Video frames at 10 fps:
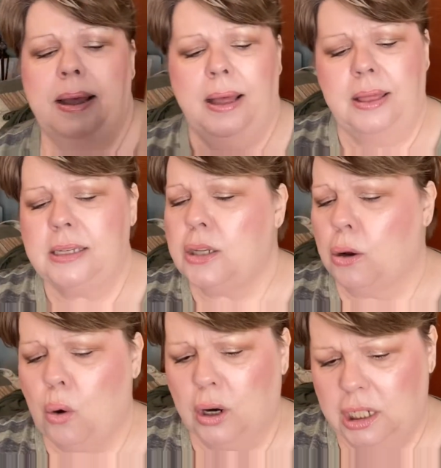This is a
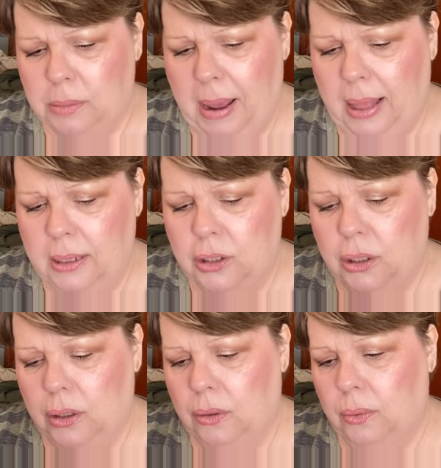gorgeous palette
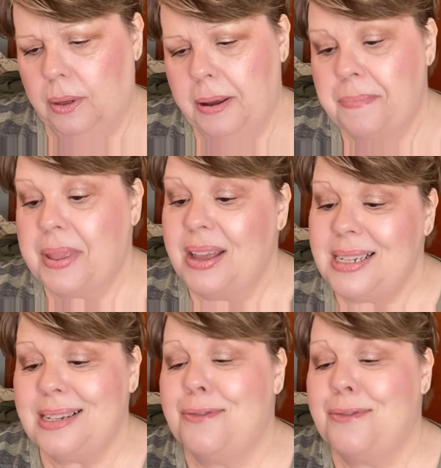too. This is a